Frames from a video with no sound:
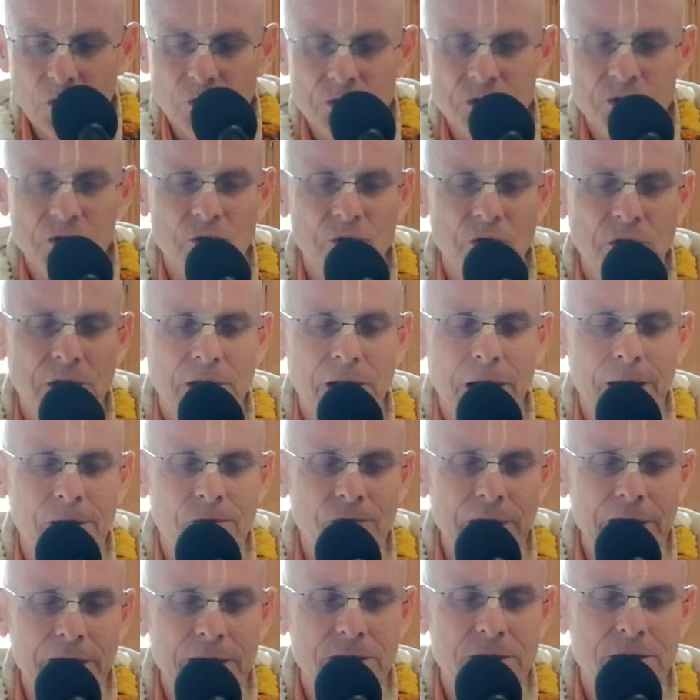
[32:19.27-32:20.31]
is also the
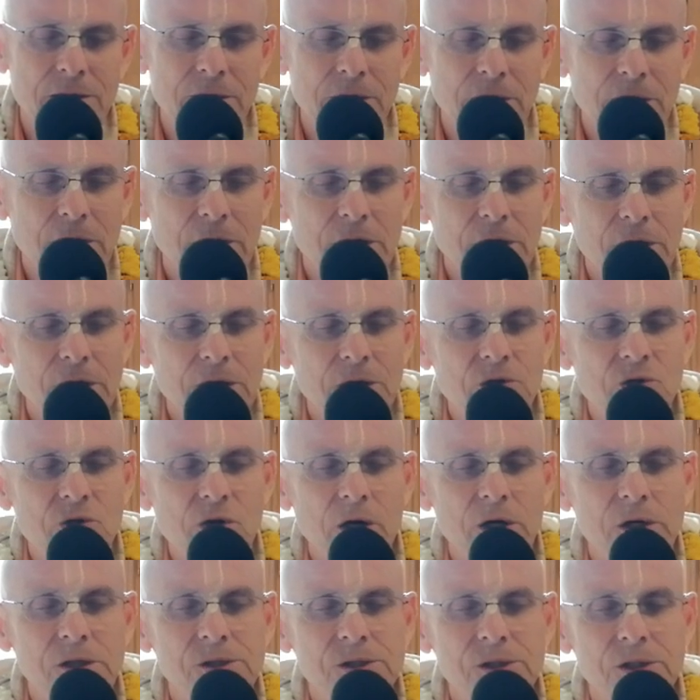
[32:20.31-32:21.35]
direct
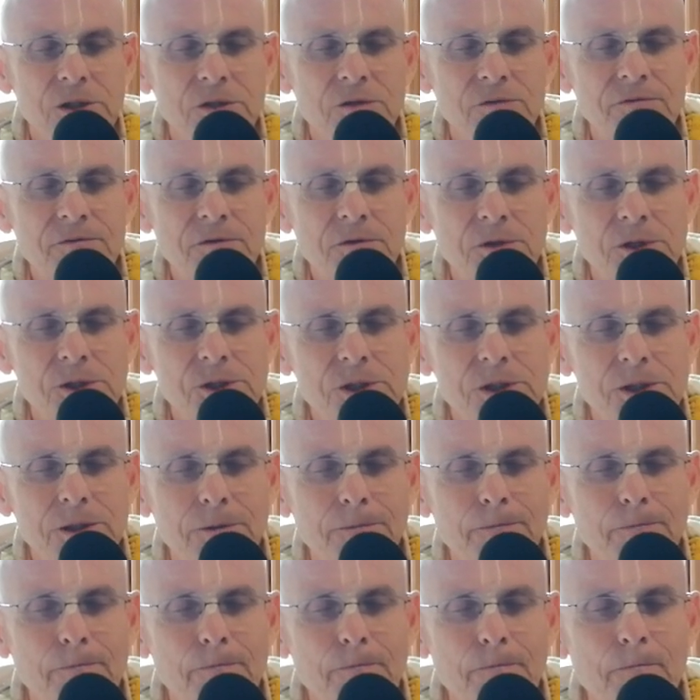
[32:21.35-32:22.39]
darshan of
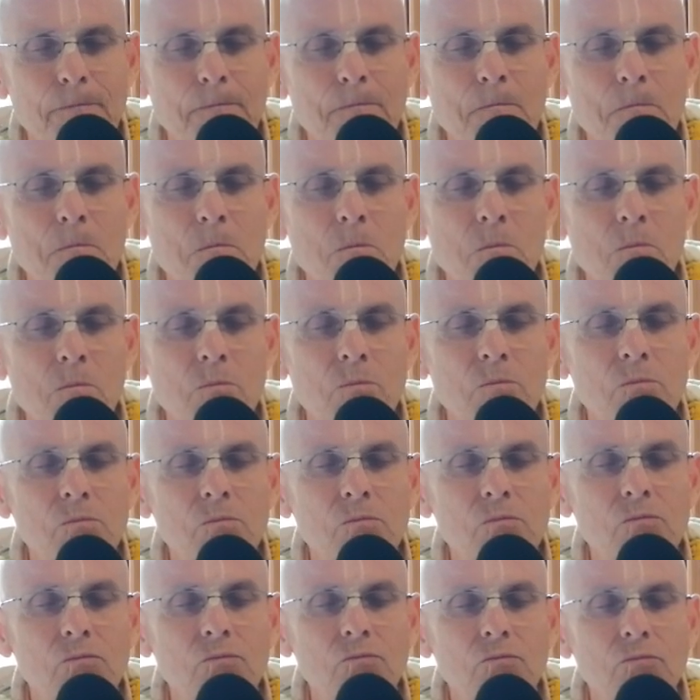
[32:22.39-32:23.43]
Krishna. Mm.
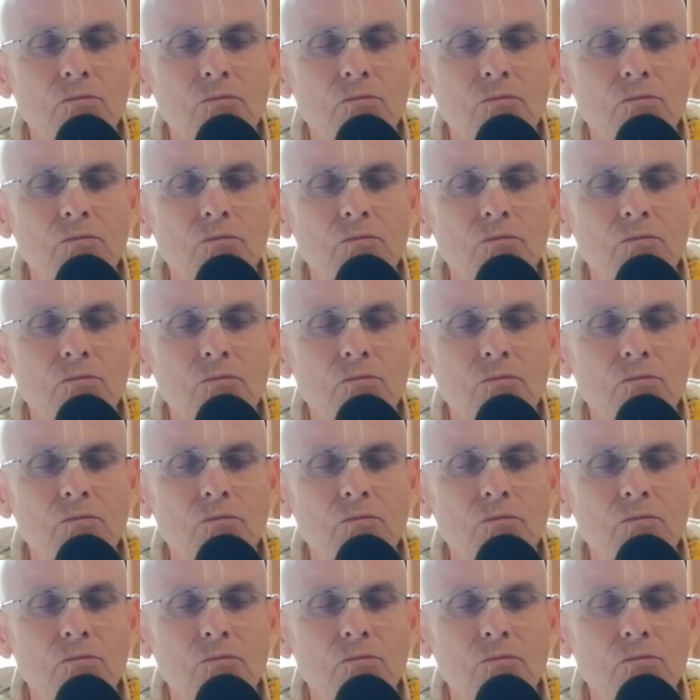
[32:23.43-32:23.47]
